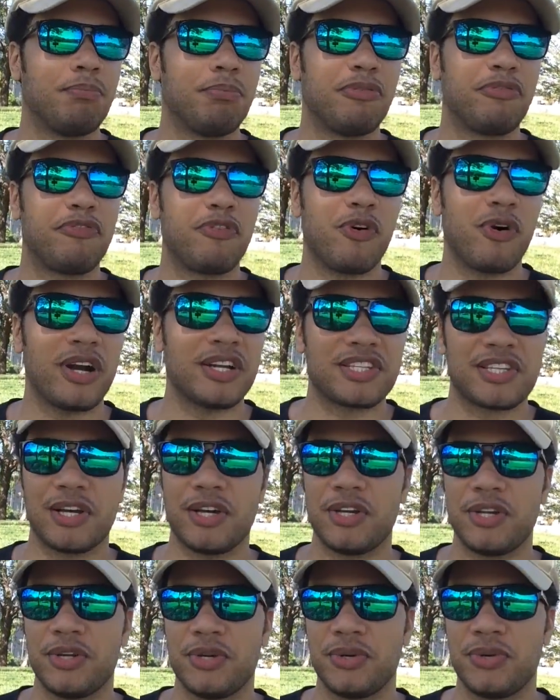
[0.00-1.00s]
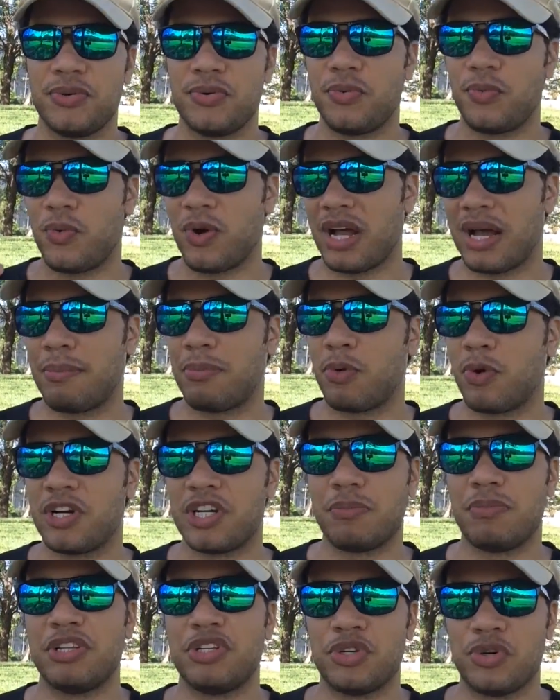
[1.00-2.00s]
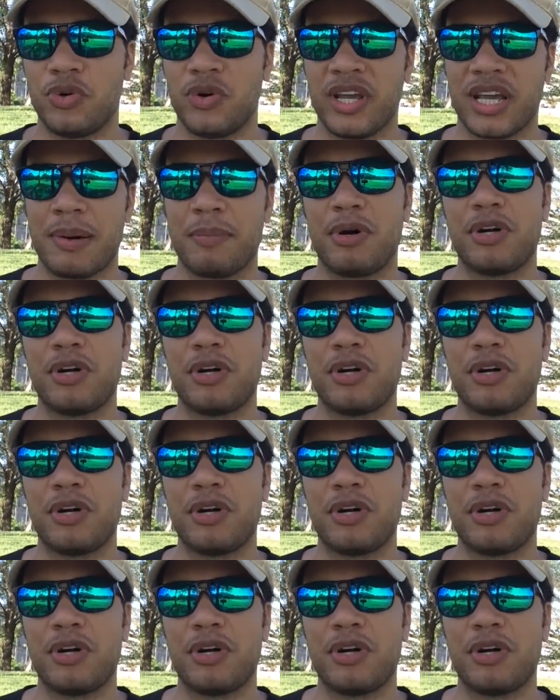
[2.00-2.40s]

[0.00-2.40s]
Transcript: Before I tell you what I'm going to be doing,